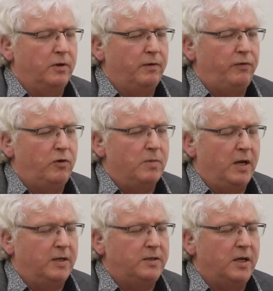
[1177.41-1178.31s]
of
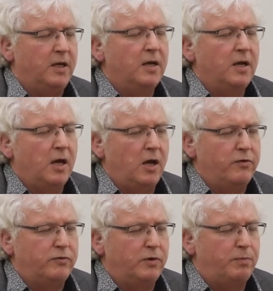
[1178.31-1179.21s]
humanity and
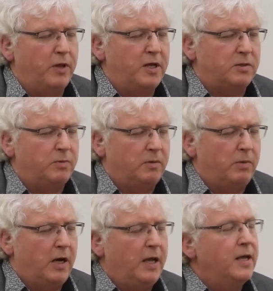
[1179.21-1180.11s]
its replacement
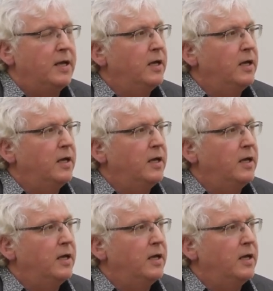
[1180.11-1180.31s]
by